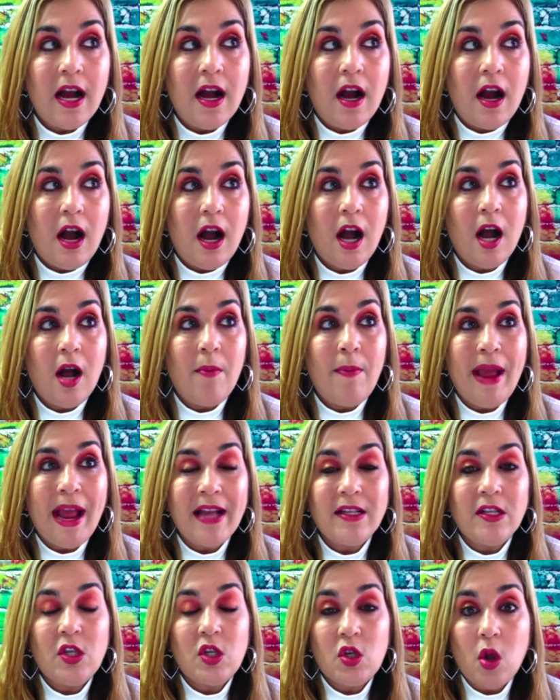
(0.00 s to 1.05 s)

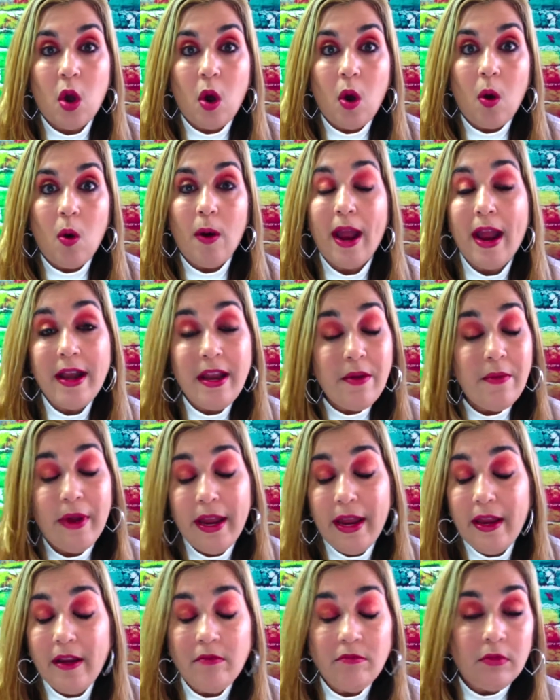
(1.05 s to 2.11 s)
And so
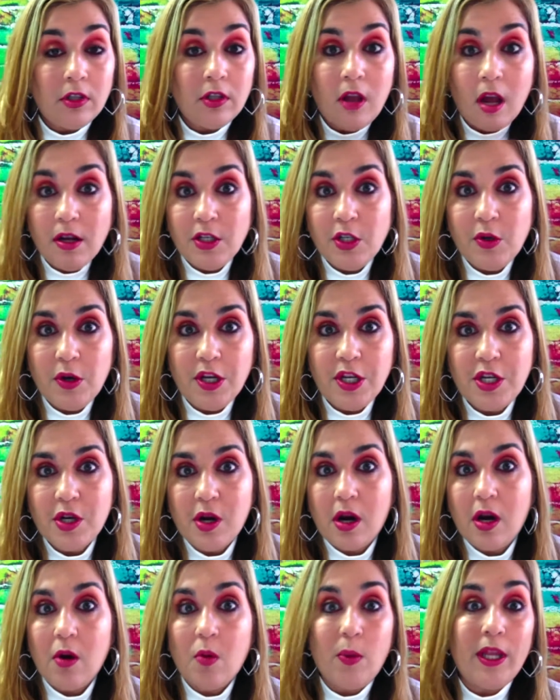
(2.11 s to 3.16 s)
anyway, long story
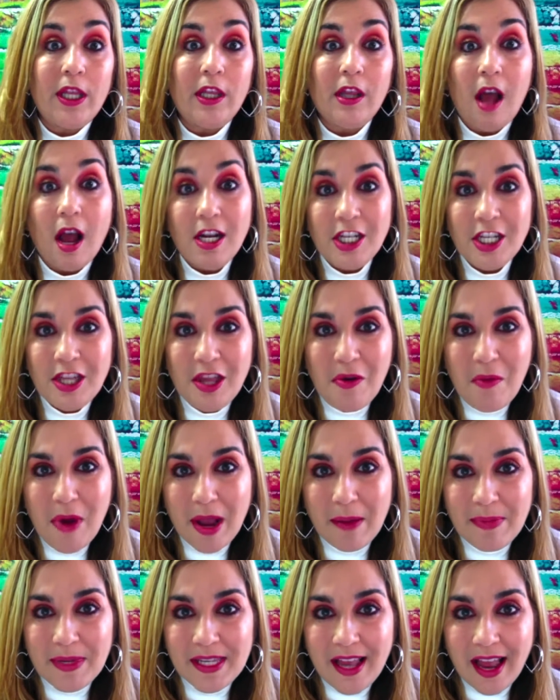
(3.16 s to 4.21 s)
short, we launched the
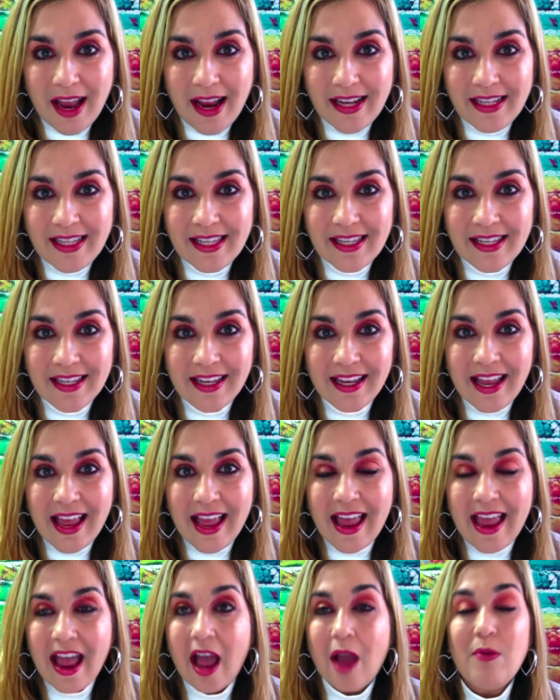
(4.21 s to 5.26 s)
website.
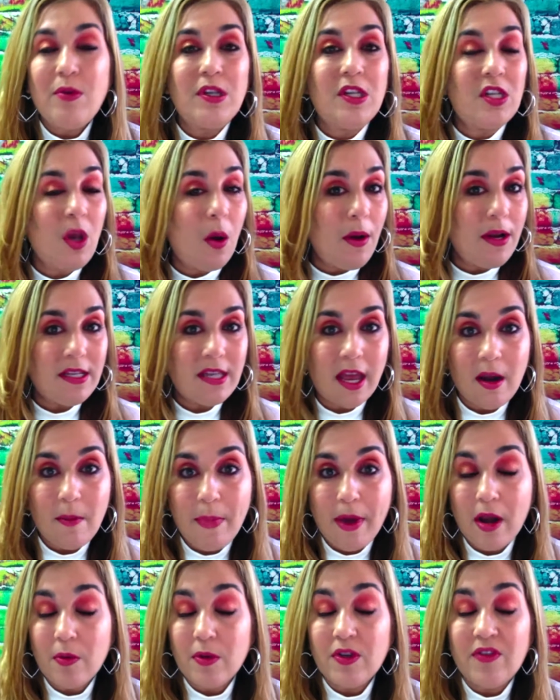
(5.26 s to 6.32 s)
I was so excited
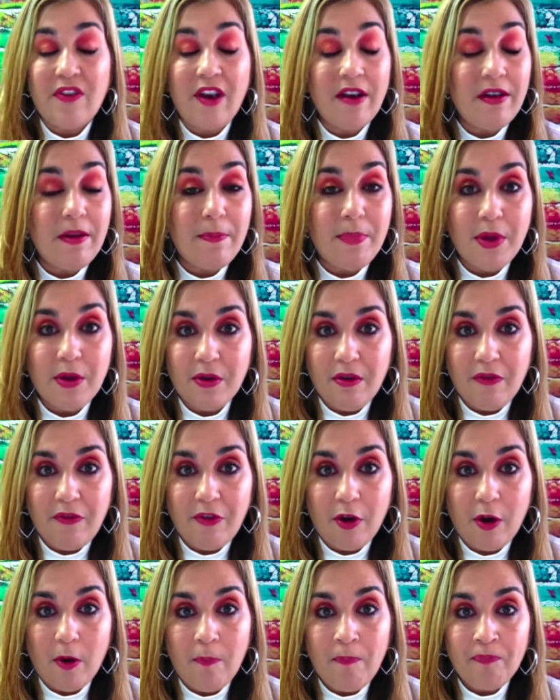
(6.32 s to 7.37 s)
about it. It was very
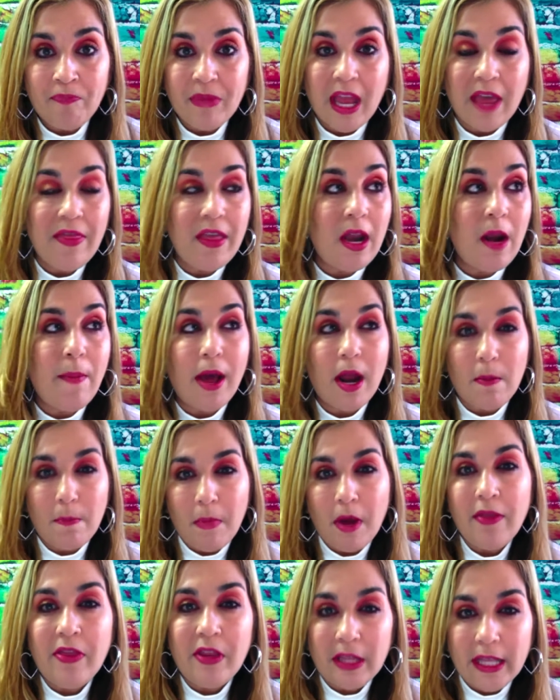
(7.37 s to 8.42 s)
beautiful. And then about a
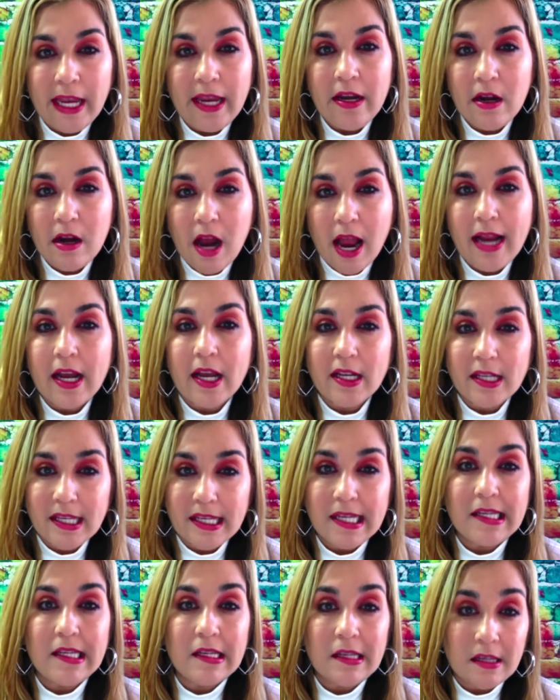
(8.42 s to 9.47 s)
month later, I got a
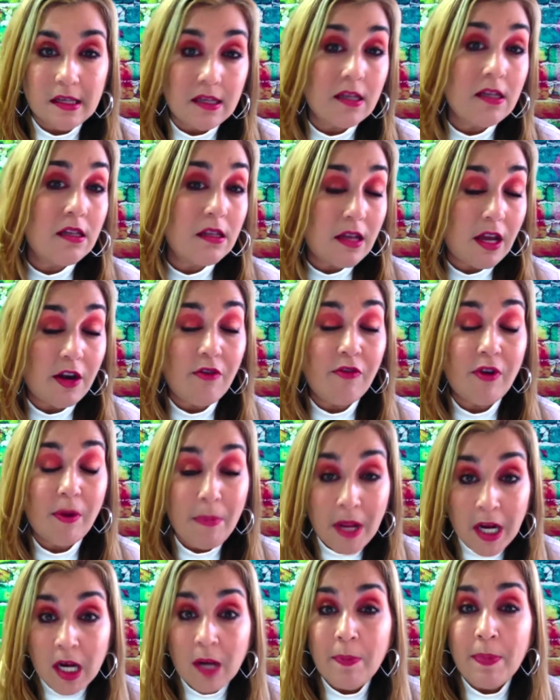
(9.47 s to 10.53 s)
cease and desist letter from
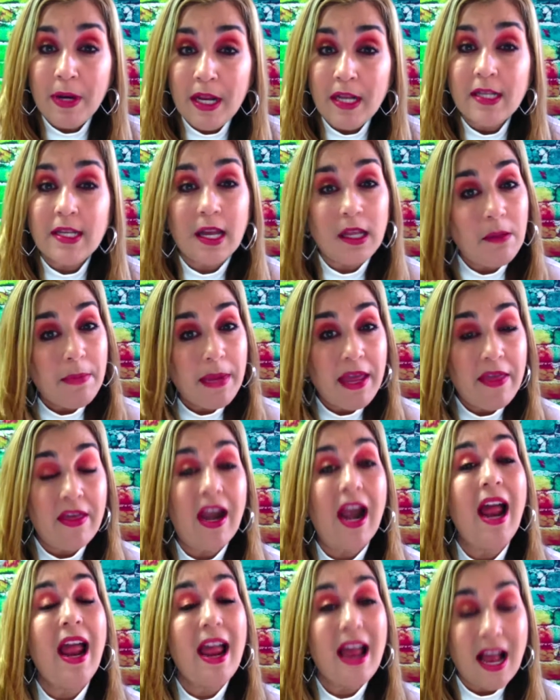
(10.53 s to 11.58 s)
the company telling me that
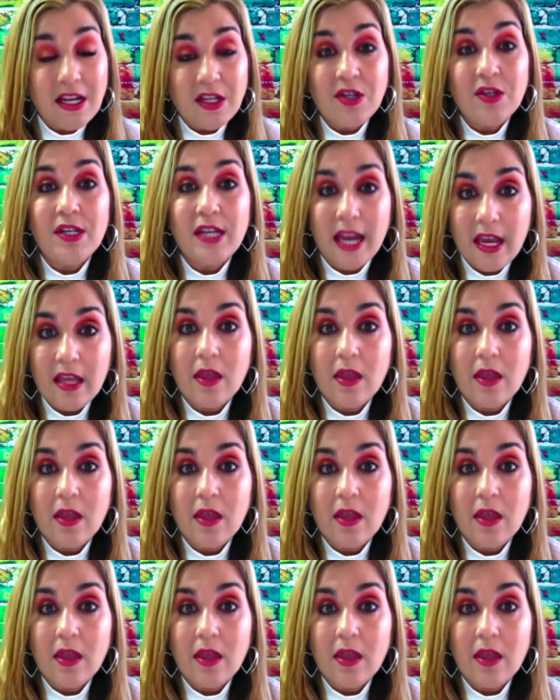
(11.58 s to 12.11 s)
I had to take the